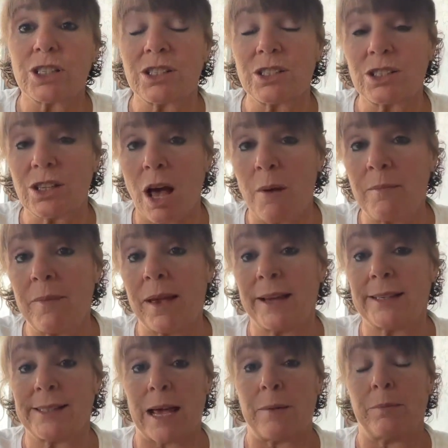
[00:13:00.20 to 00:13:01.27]
some
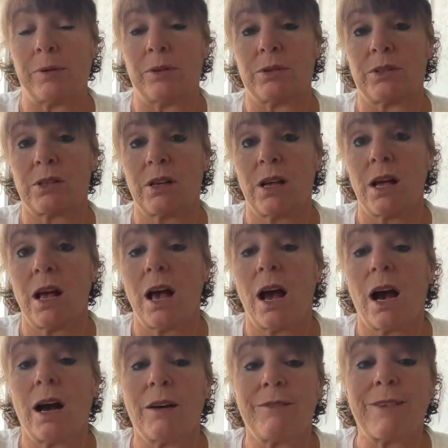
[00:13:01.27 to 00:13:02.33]
examples
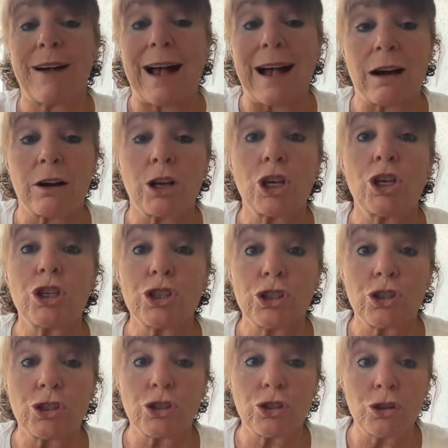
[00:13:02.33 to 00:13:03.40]
of our
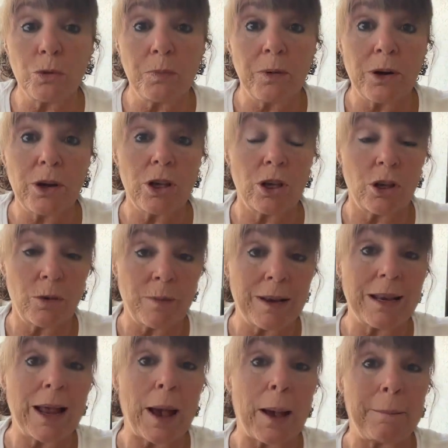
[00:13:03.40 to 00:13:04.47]

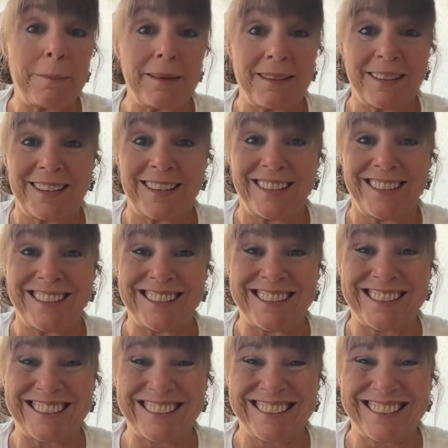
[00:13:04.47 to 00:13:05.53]
superhuman
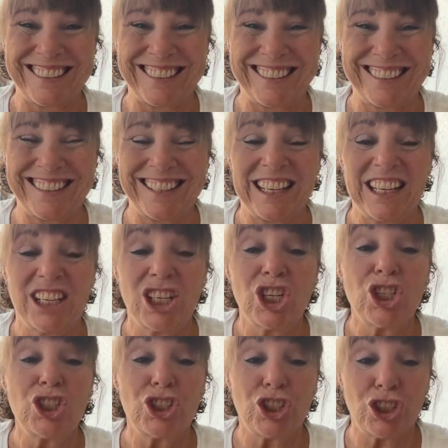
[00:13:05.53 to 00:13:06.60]
abilities
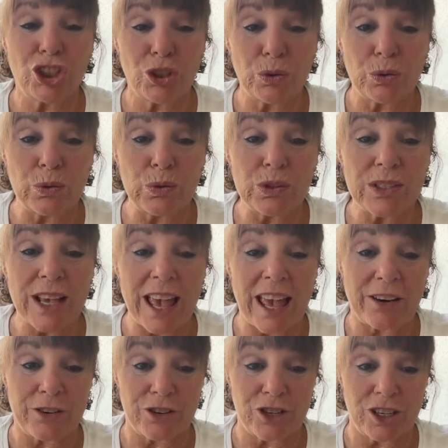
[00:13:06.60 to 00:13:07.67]
to use
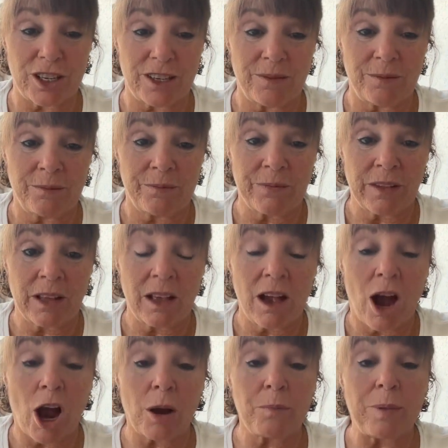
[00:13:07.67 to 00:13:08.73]
energy.
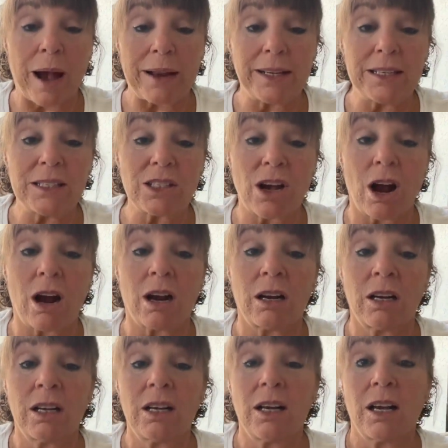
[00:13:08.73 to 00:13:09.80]
Our bodies
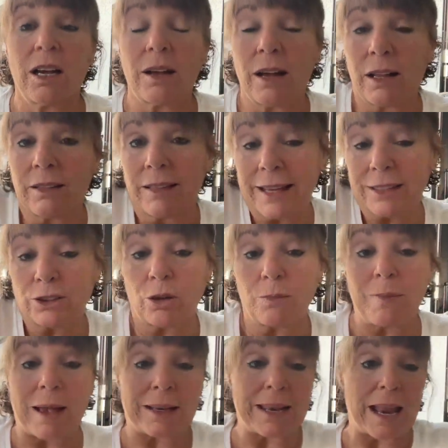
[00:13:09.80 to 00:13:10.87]
are
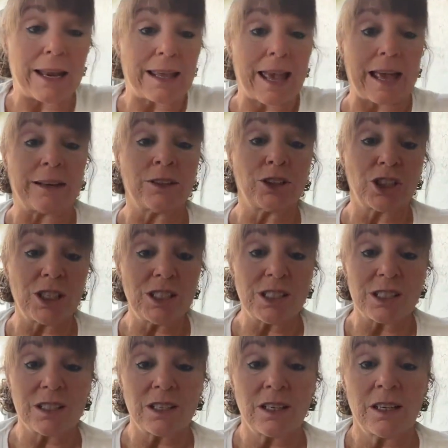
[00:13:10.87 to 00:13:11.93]
electromagnetic
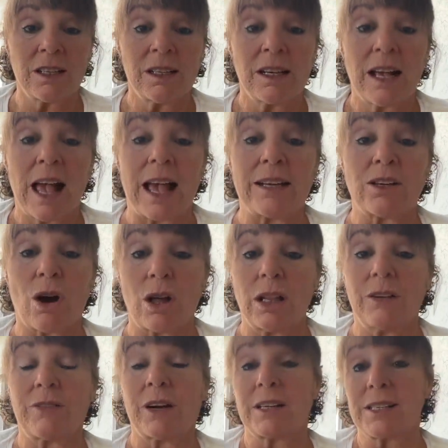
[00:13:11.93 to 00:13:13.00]
energies, and all
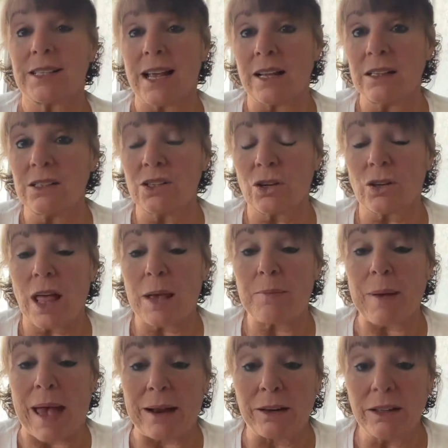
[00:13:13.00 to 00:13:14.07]
of our cells are like
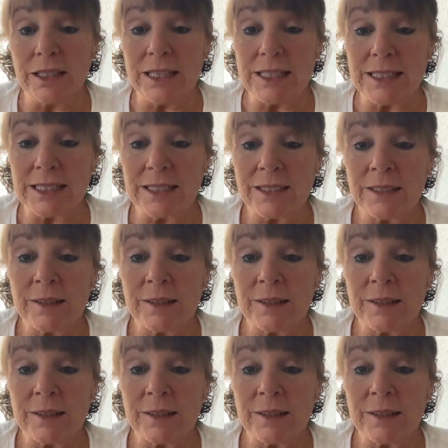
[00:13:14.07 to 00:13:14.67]
batteries